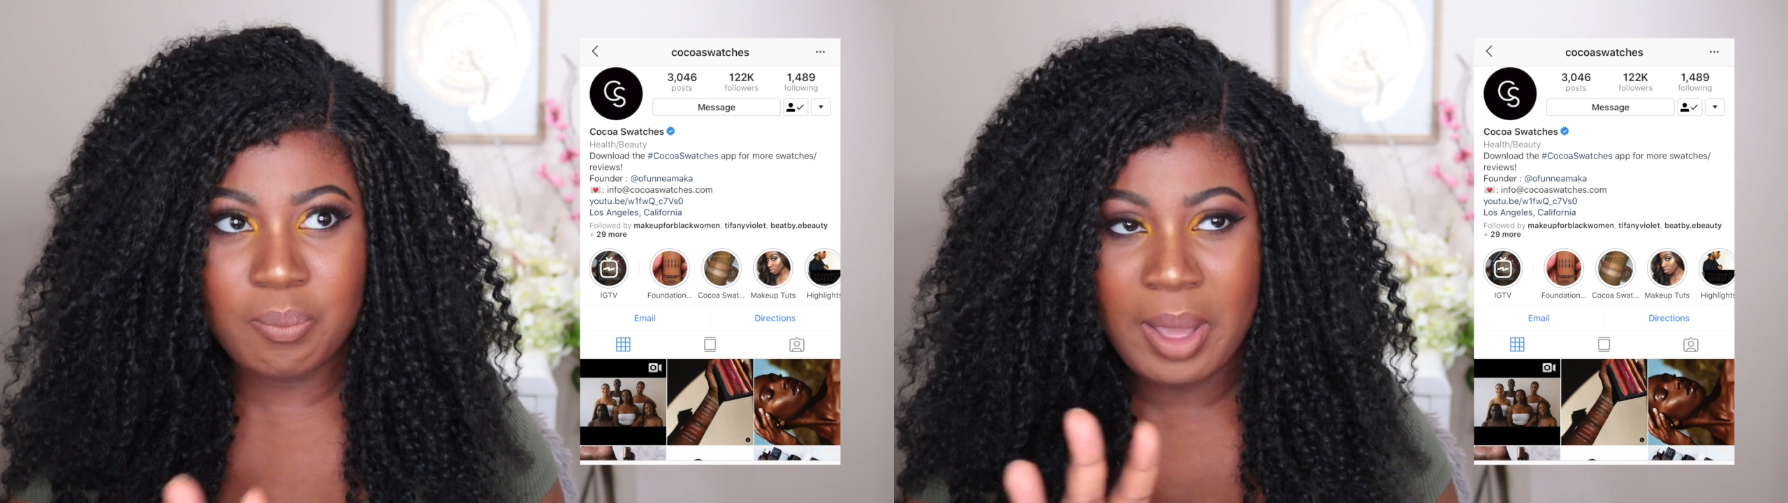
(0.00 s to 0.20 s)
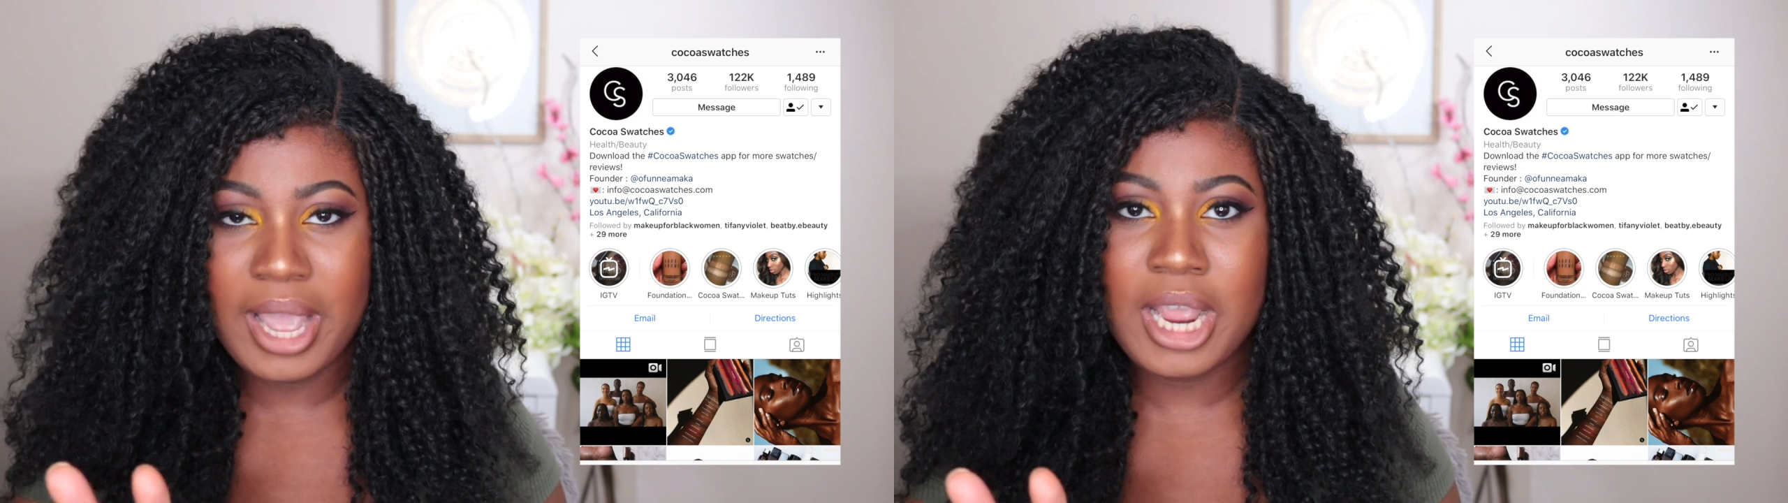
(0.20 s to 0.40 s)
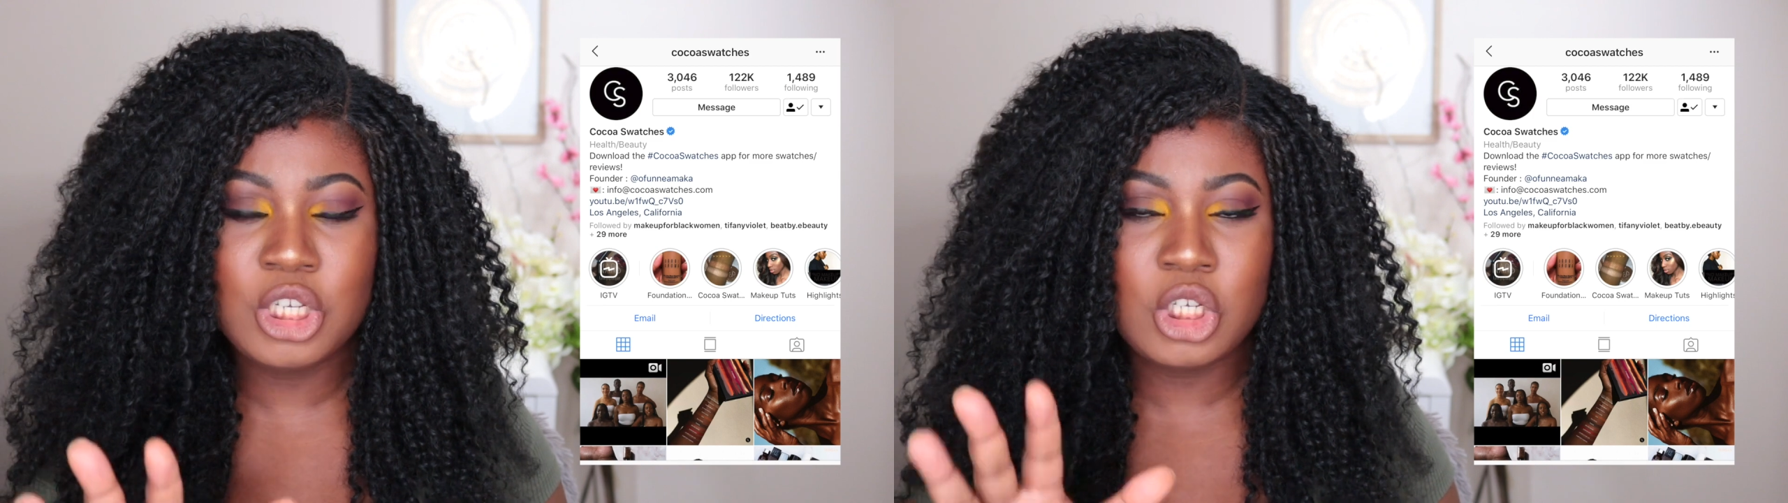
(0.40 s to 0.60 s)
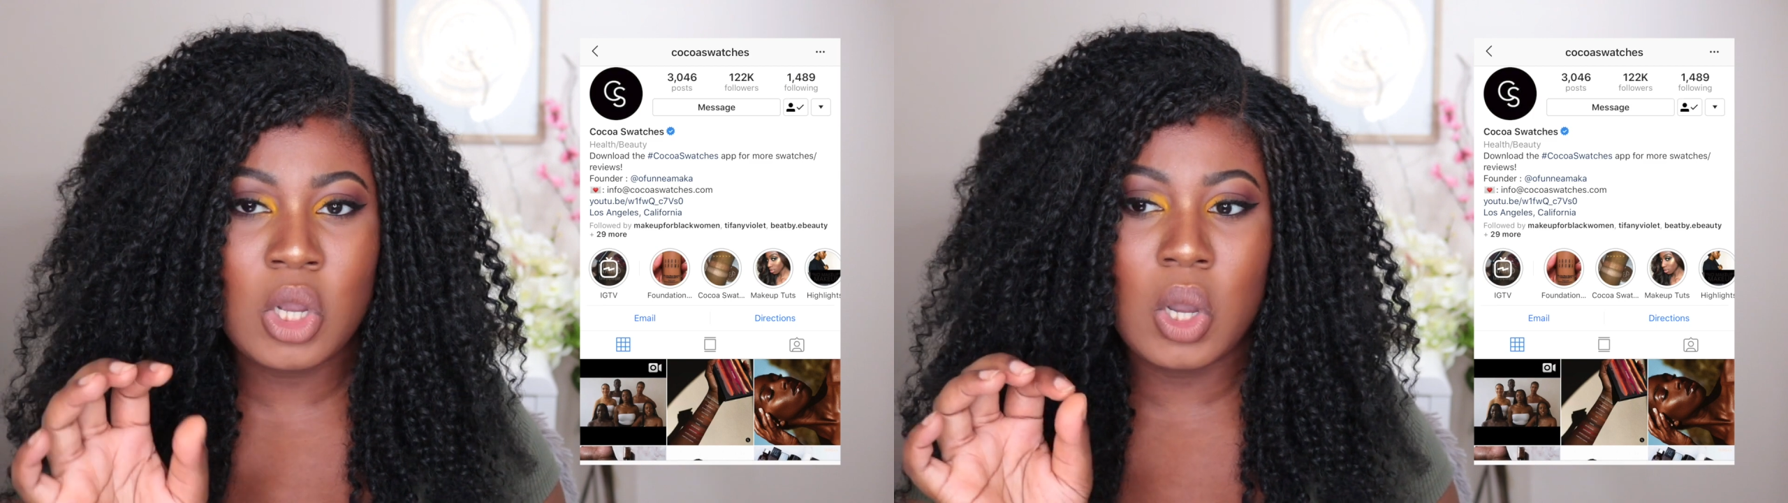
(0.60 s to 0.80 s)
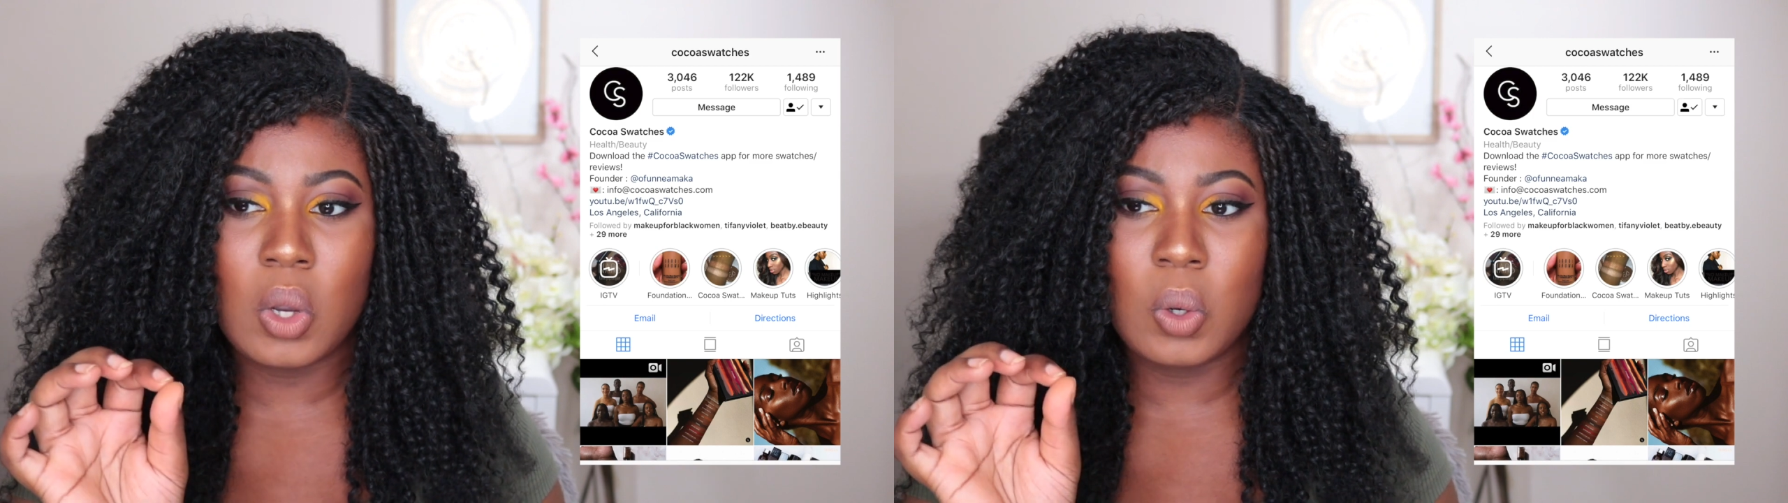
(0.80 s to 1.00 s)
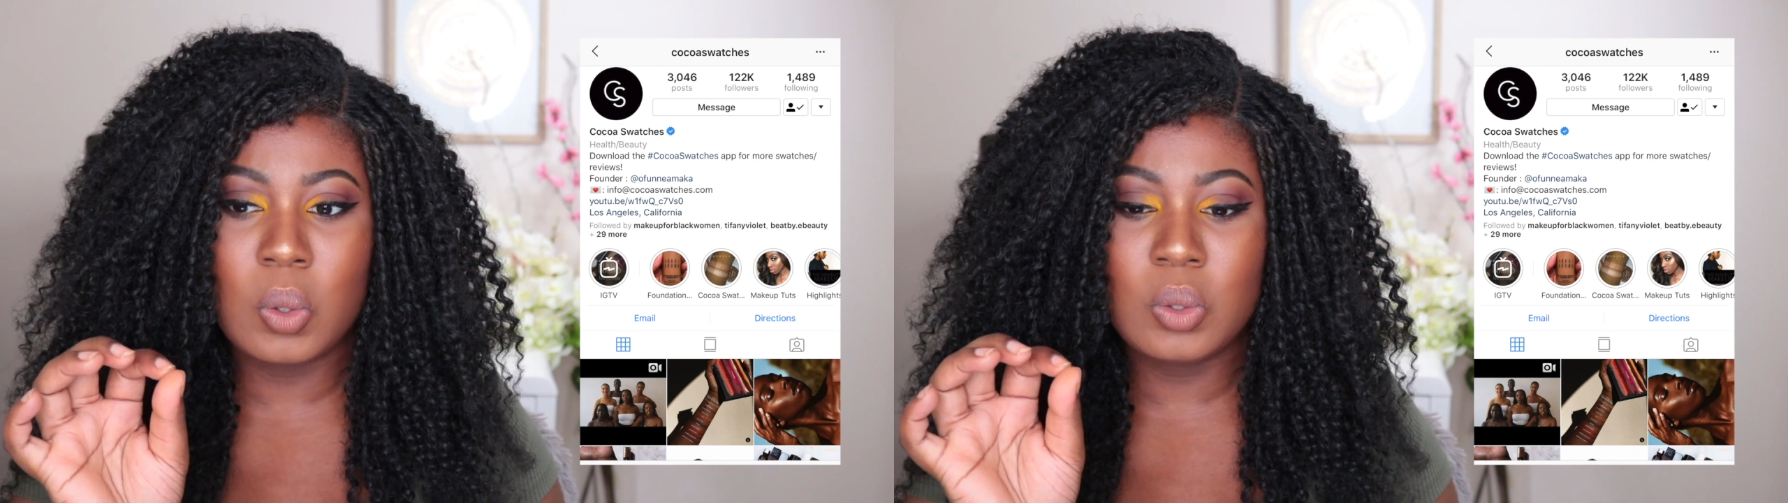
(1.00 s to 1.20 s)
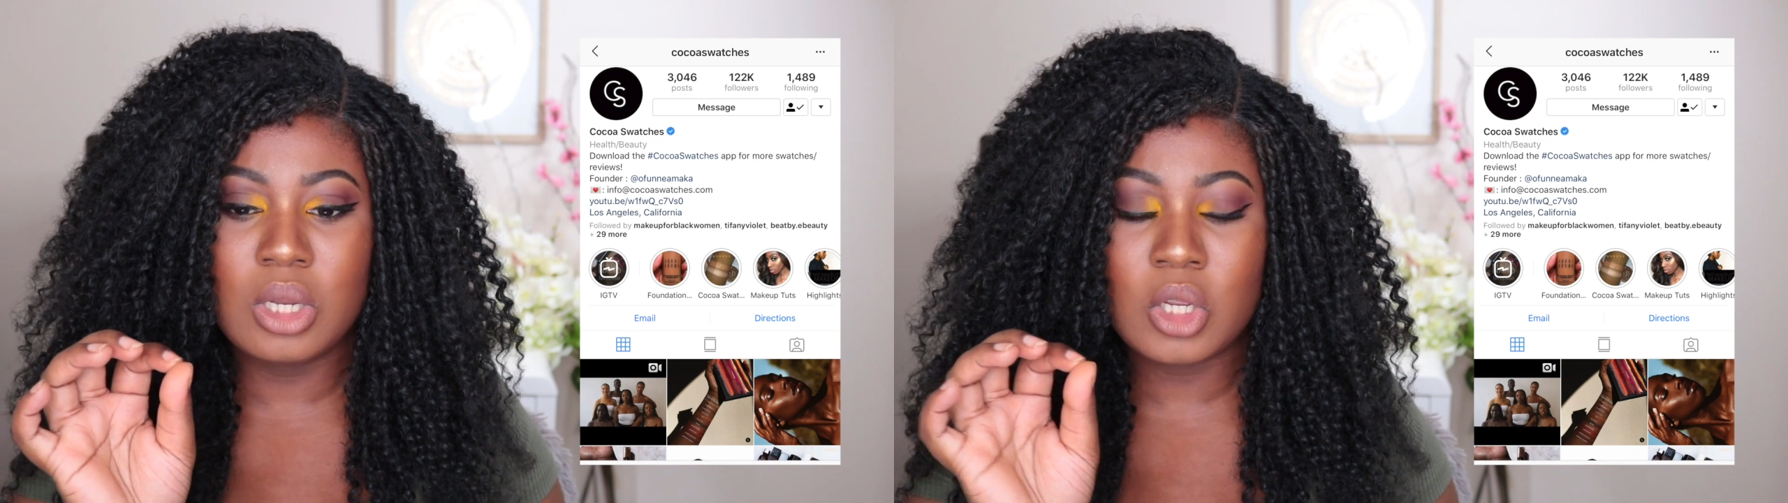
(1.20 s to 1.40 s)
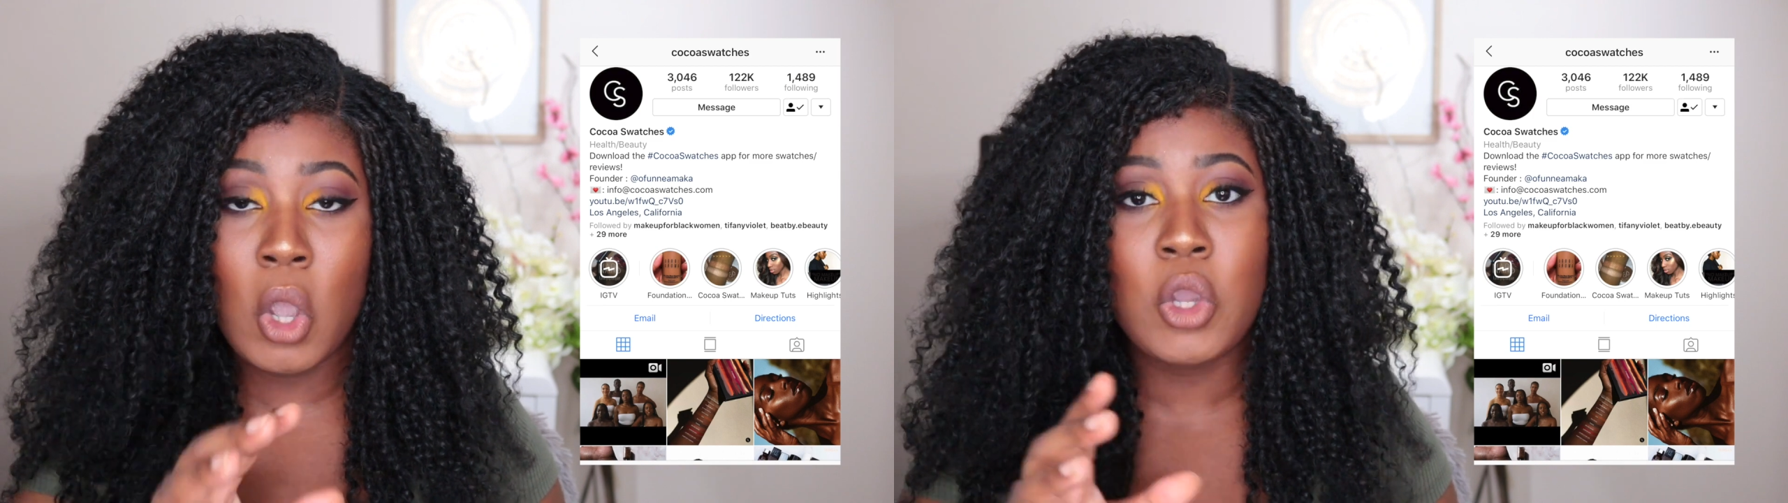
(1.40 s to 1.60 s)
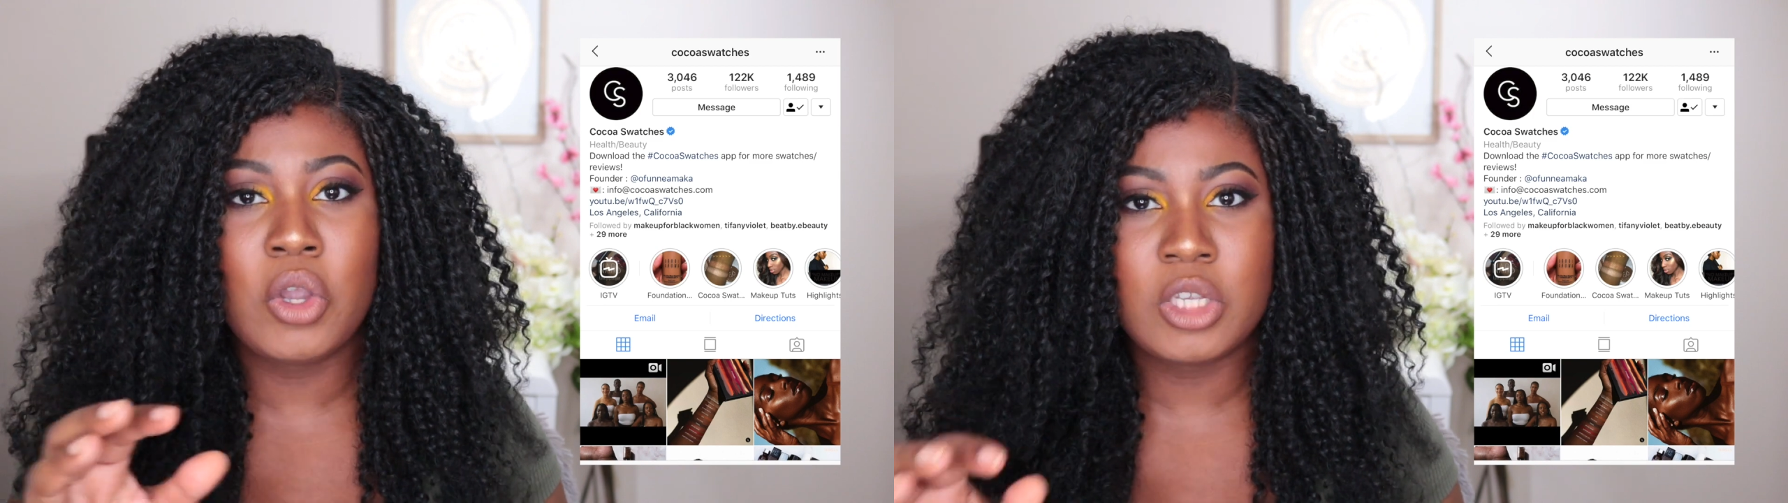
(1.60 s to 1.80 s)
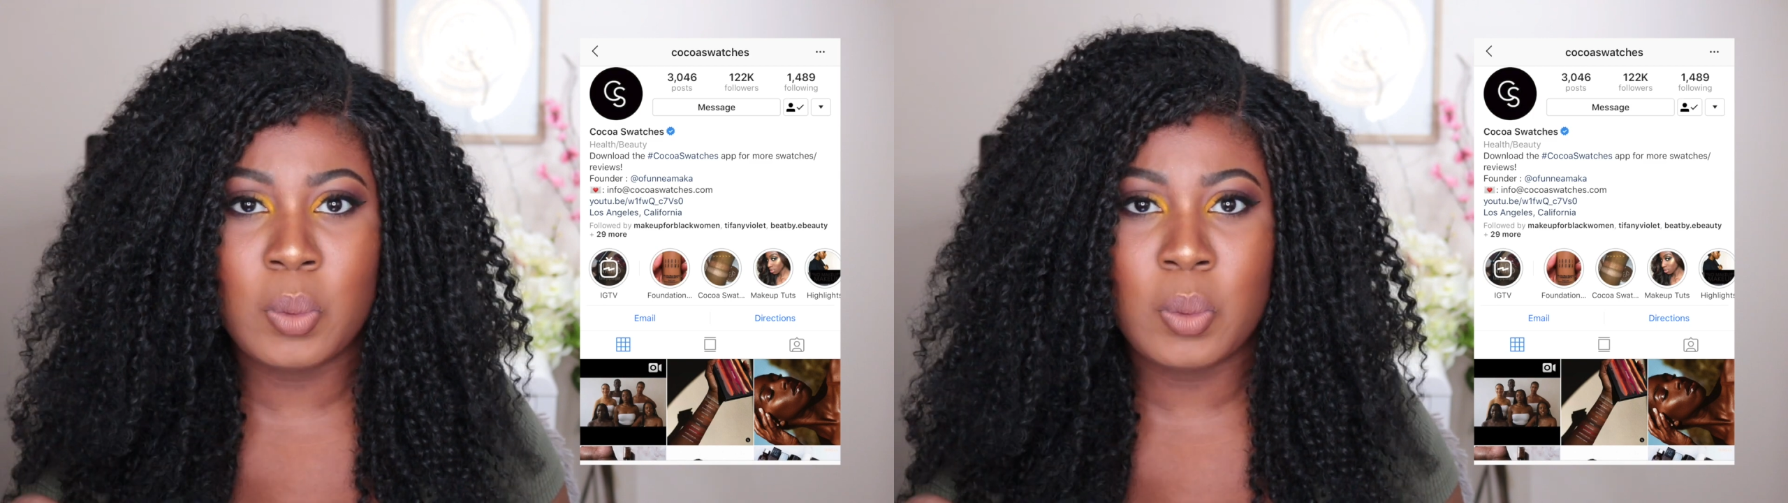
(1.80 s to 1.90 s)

page called Coco